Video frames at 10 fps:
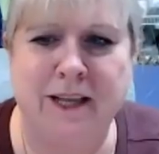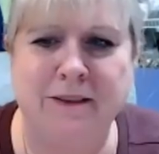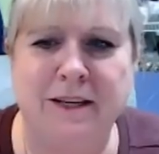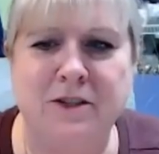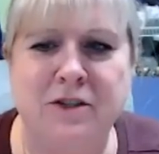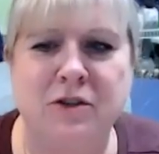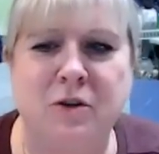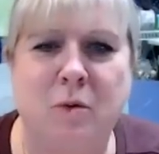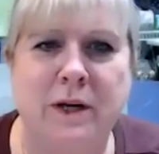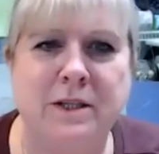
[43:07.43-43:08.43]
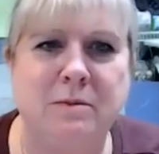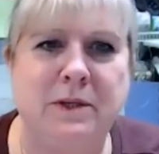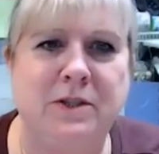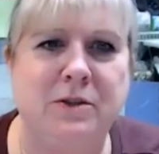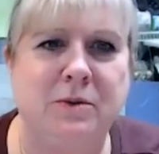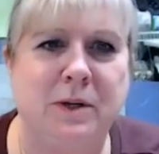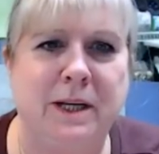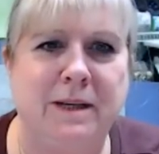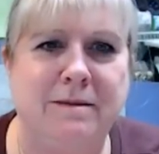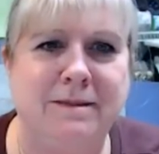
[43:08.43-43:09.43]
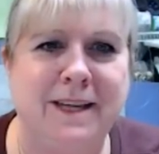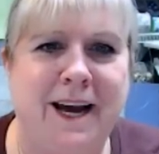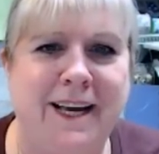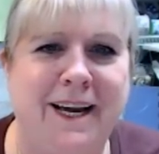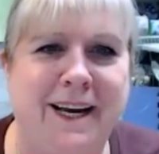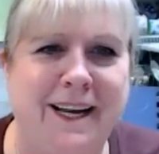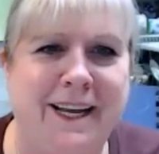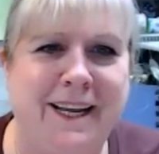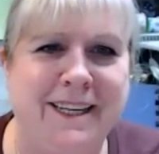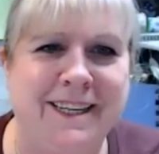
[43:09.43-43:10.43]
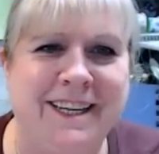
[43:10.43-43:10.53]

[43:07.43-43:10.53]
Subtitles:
unless you're going to be doing, hi honey,